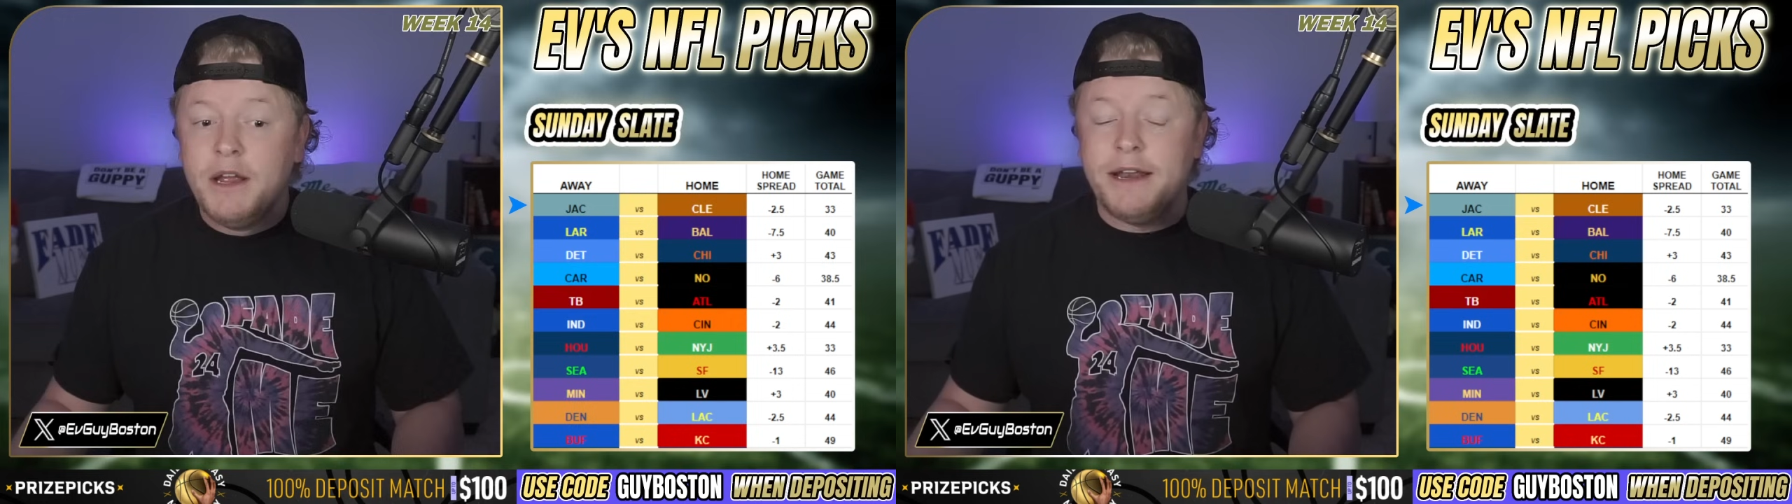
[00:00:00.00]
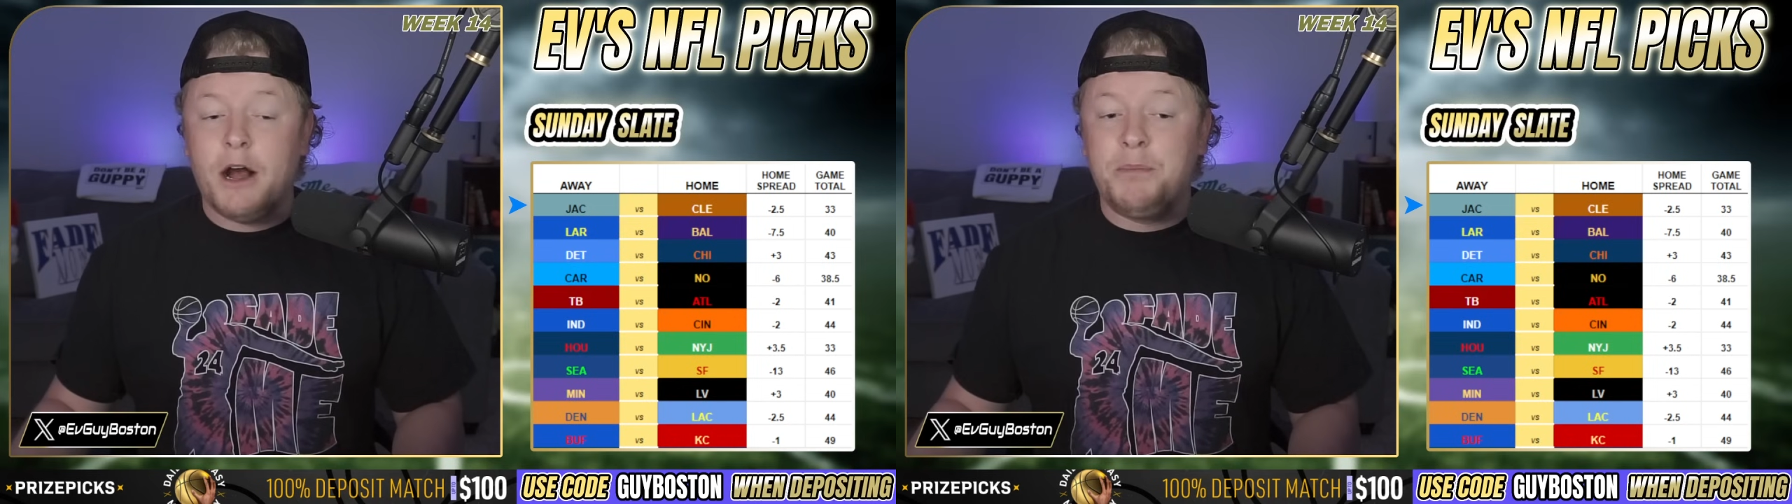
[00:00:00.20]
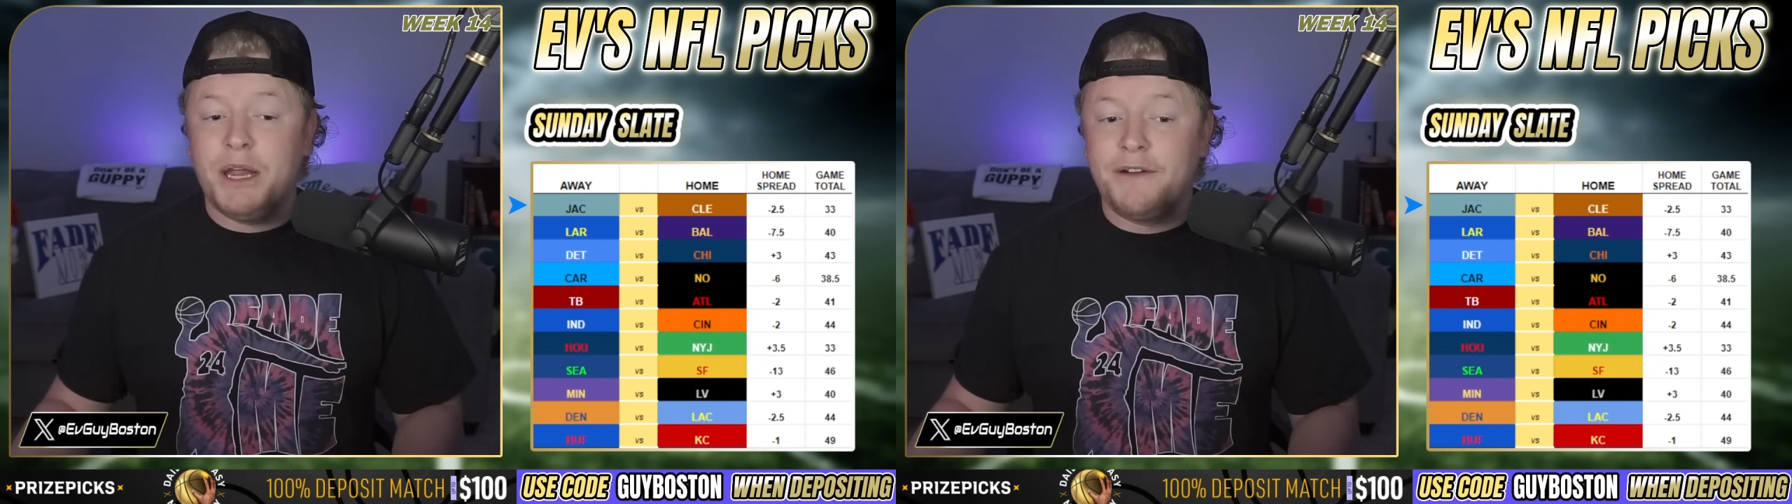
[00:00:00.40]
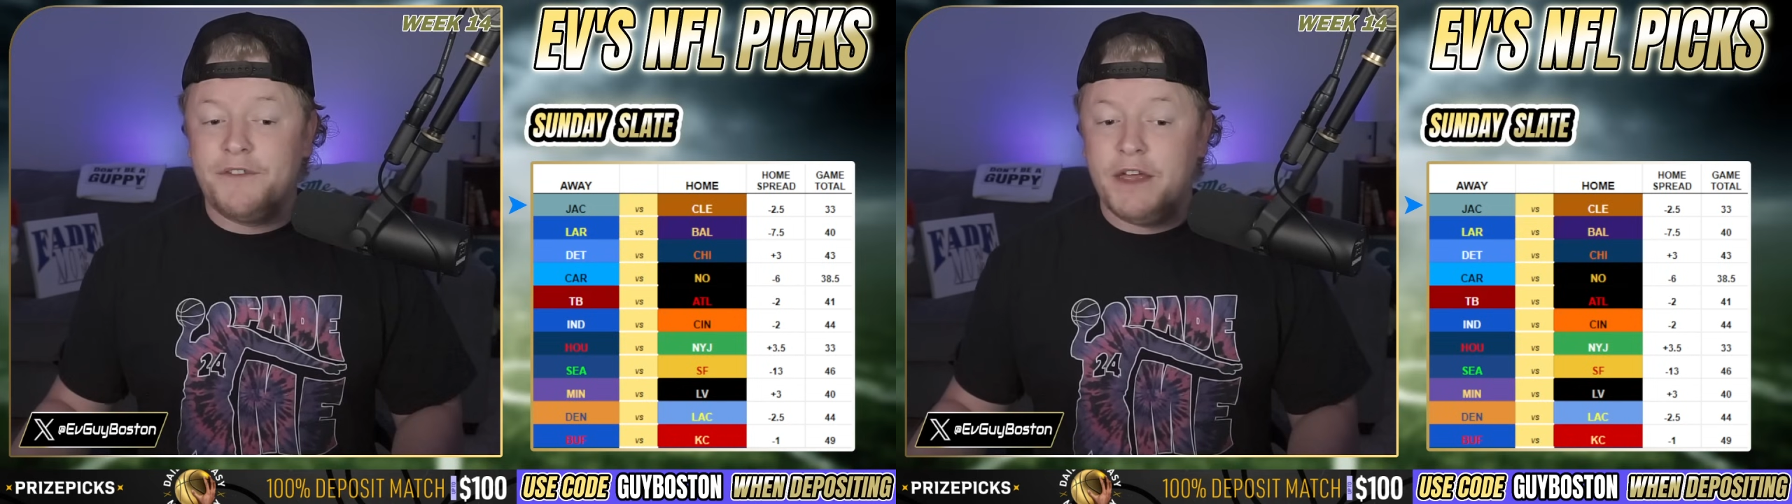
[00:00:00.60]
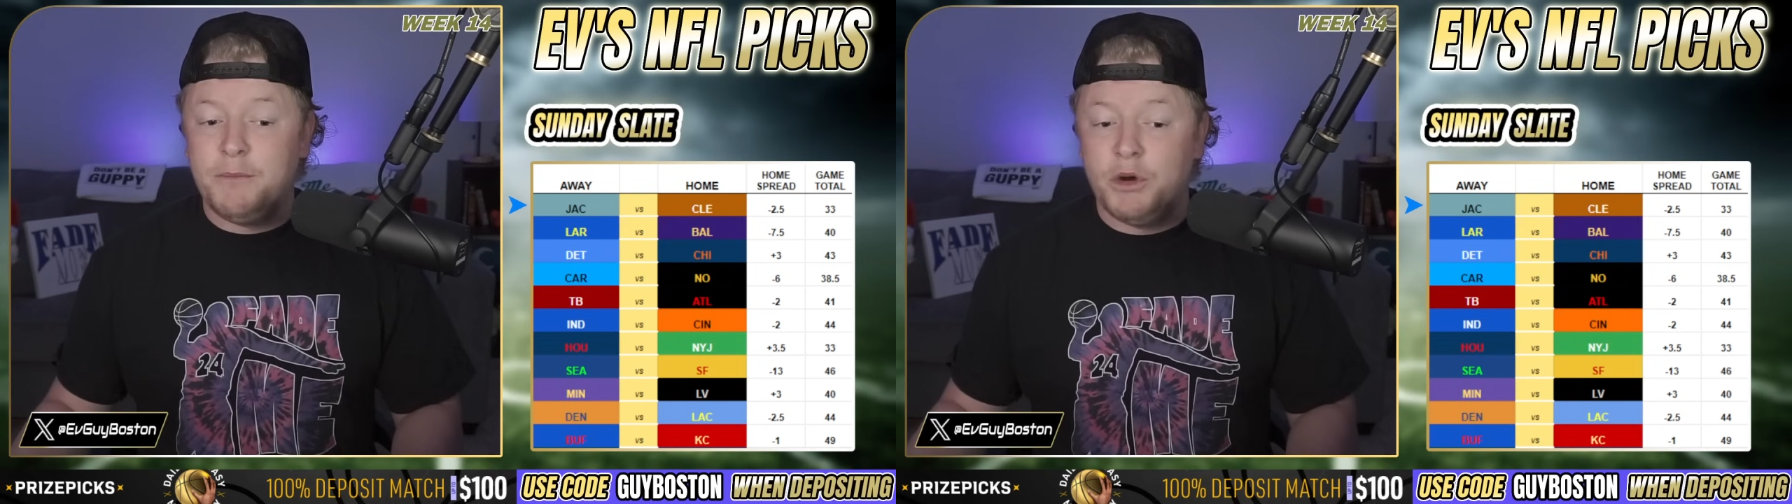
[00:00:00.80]
now playing
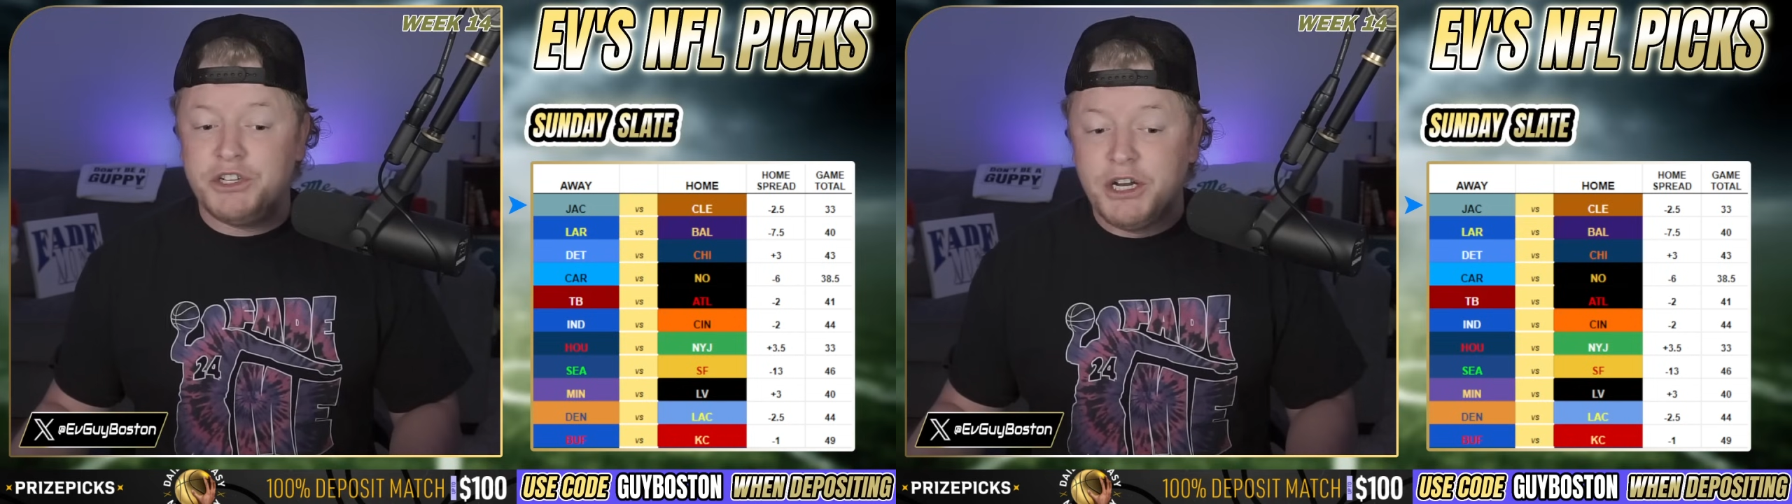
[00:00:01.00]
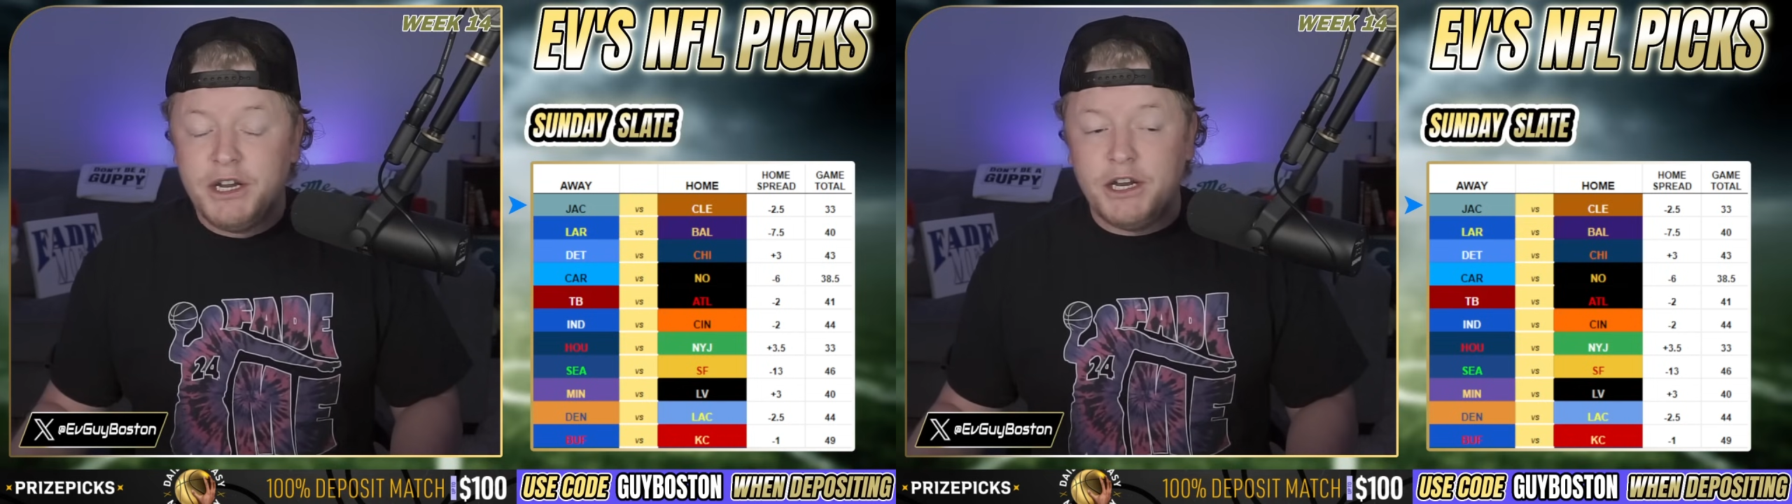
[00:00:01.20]
for them, which,